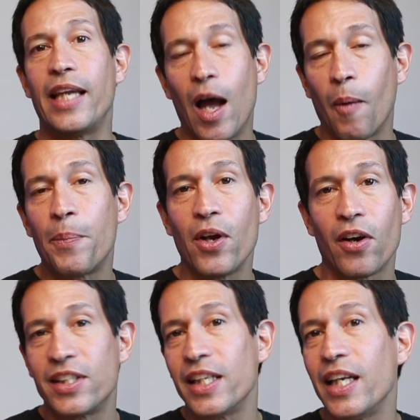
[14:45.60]
the
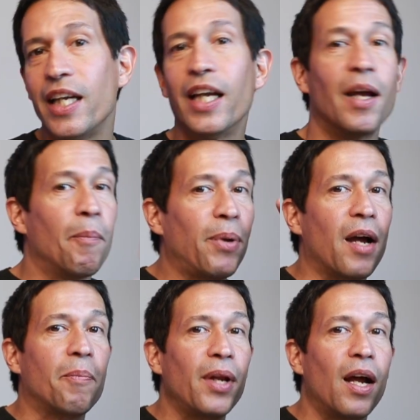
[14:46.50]
LPRT
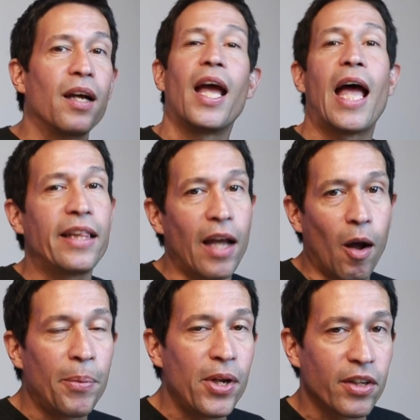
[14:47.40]
plug at the
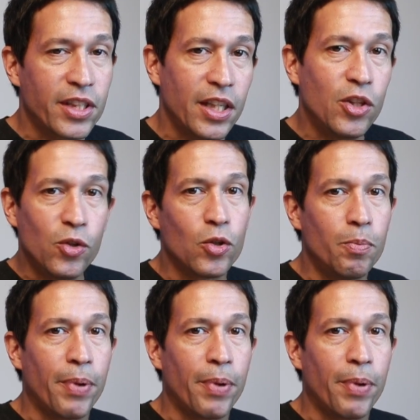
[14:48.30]
LPRT YouTube